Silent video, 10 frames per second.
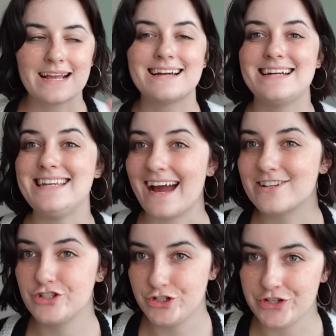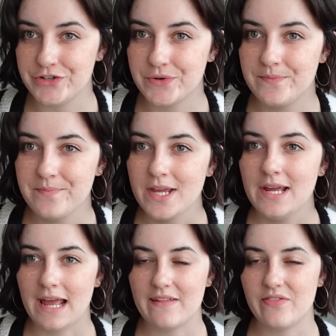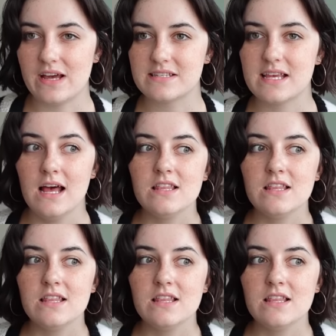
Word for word: connect to in this.